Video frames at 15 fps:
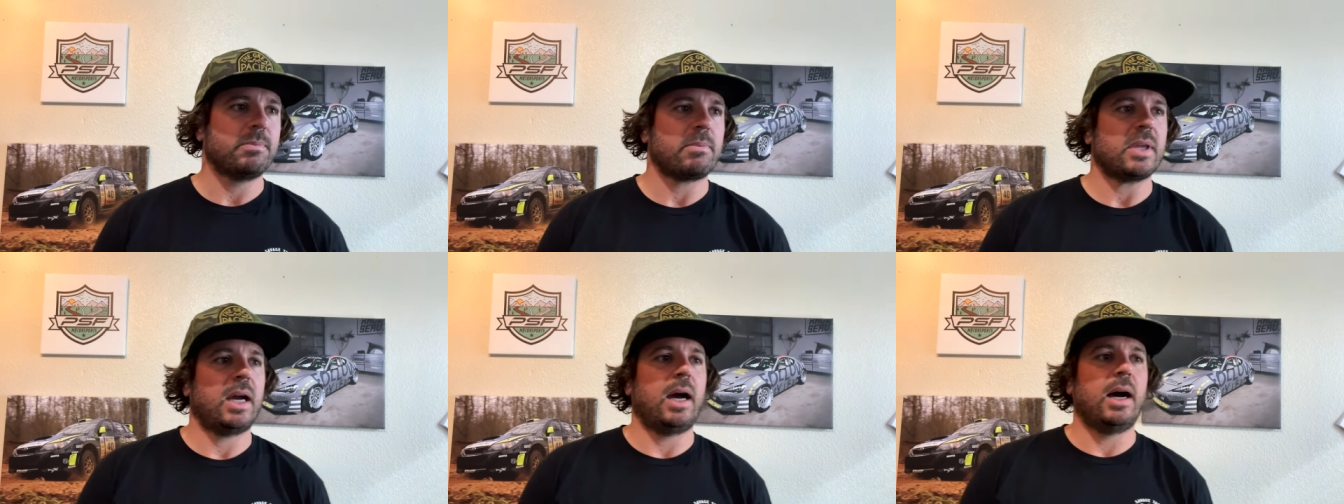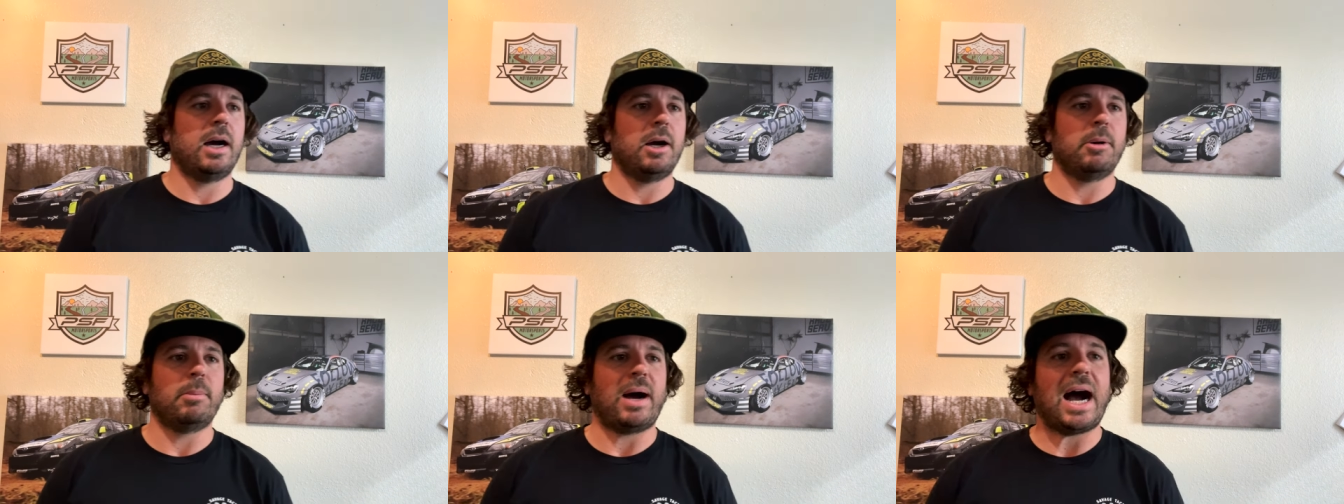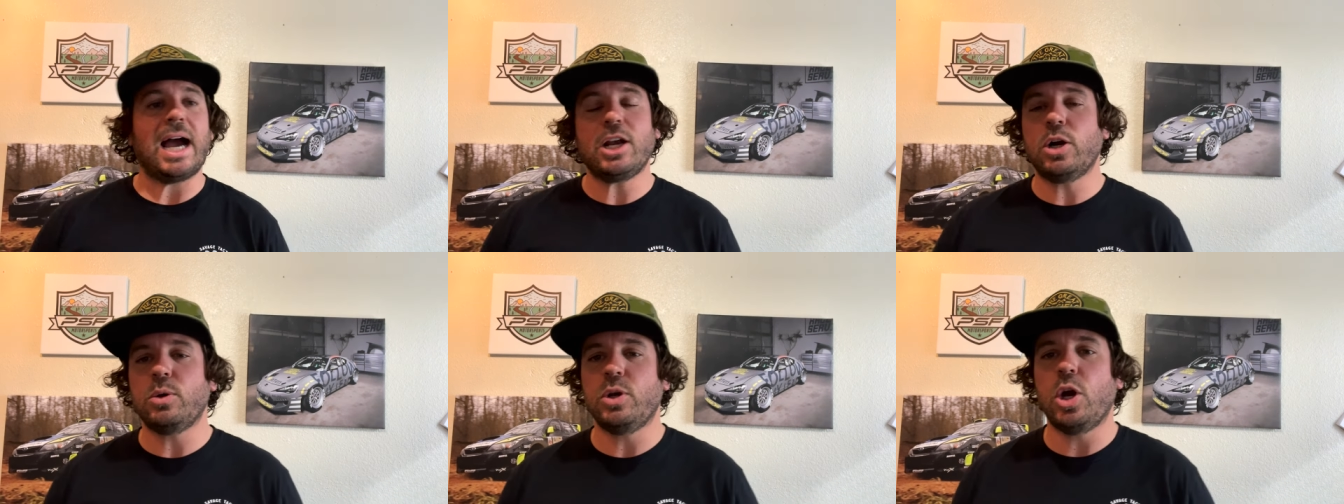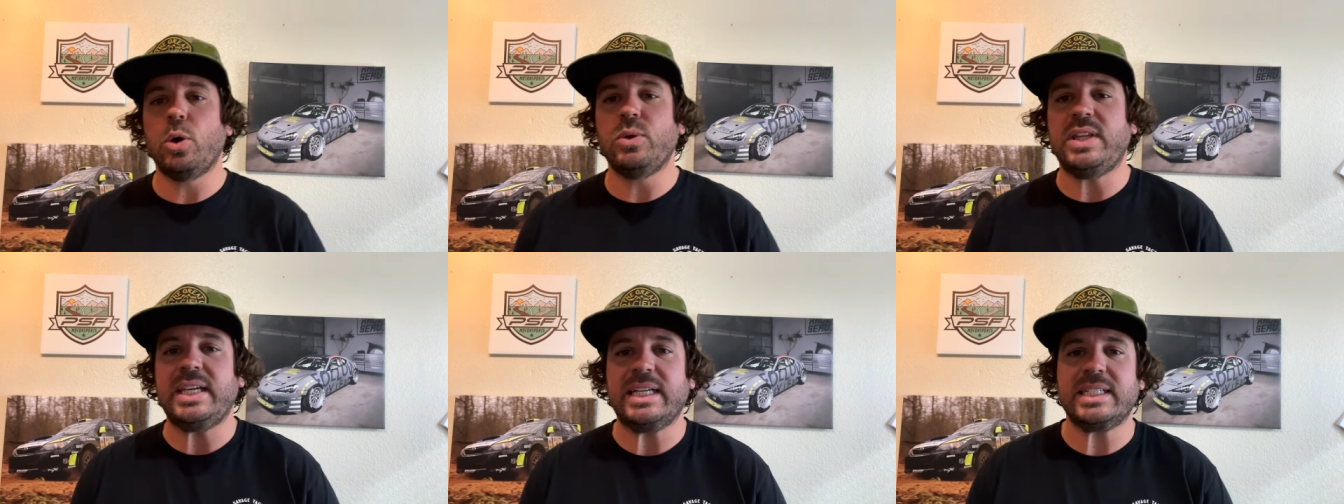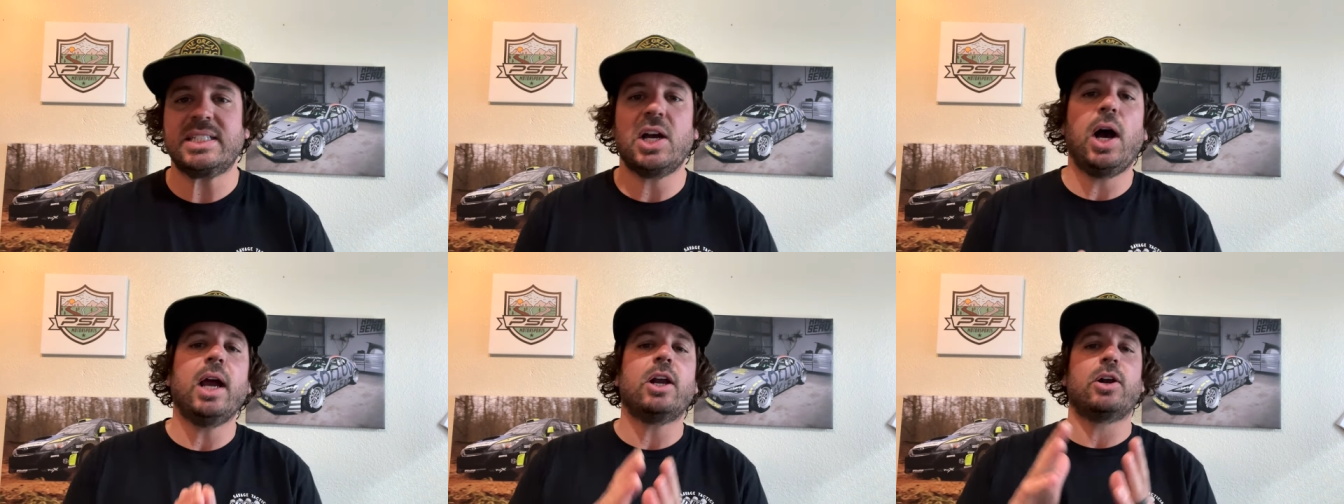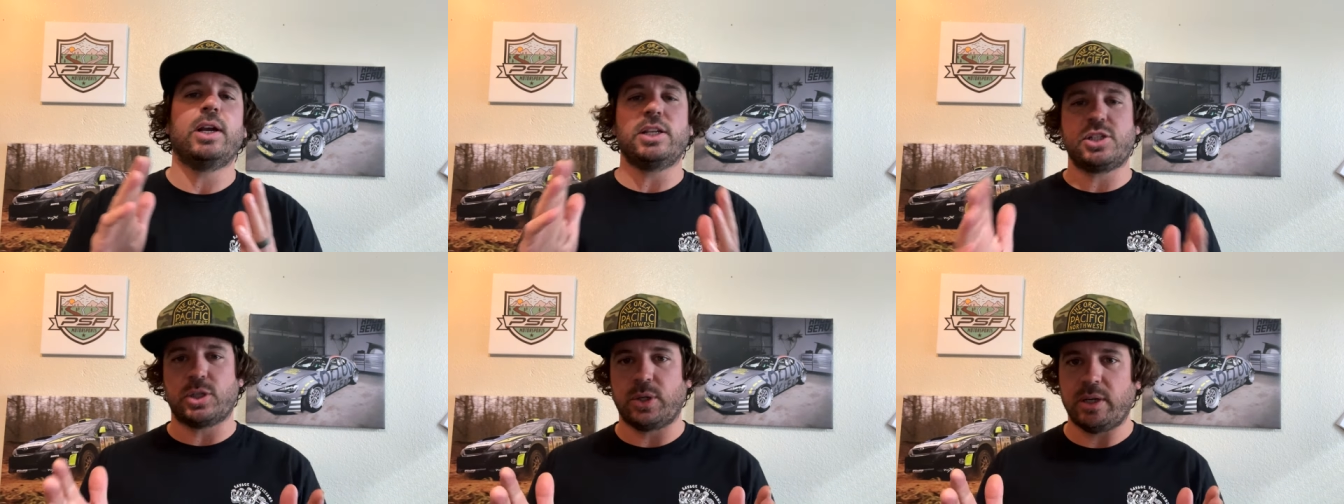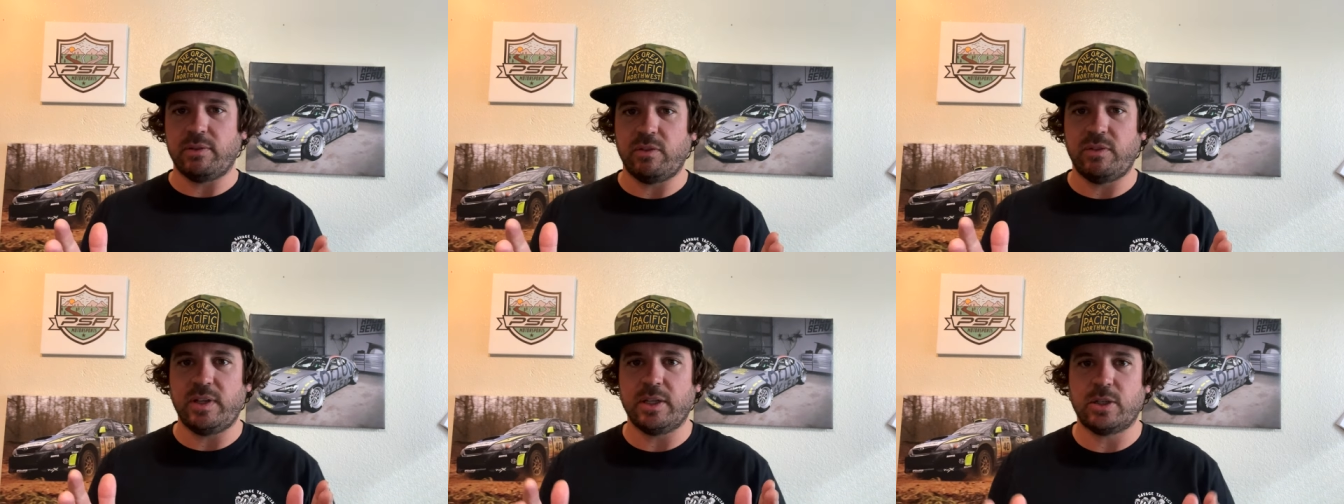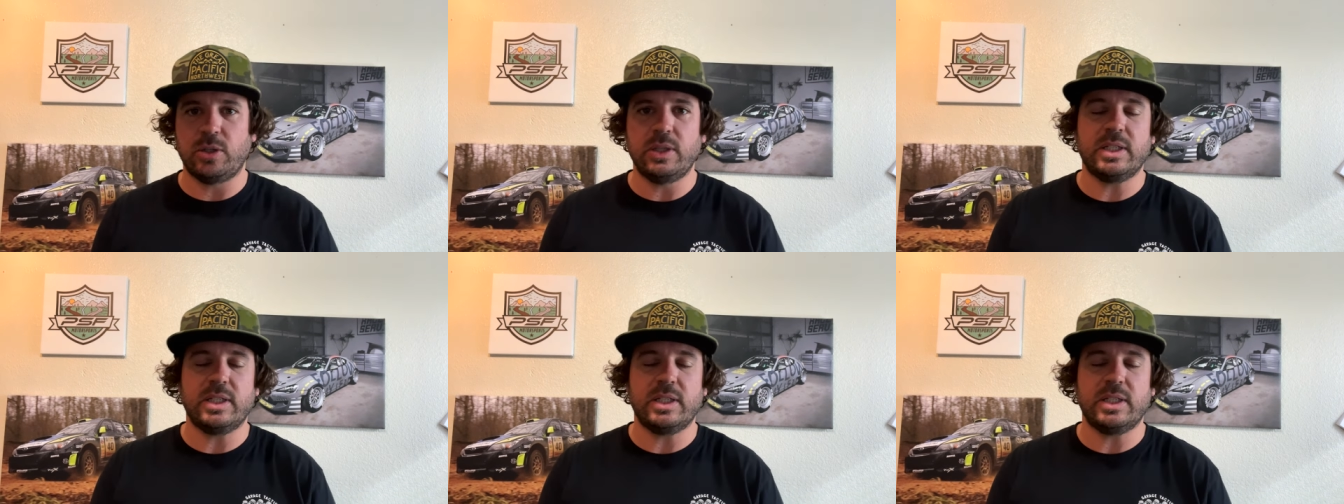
Um, I don't know the entire history of the vehicle.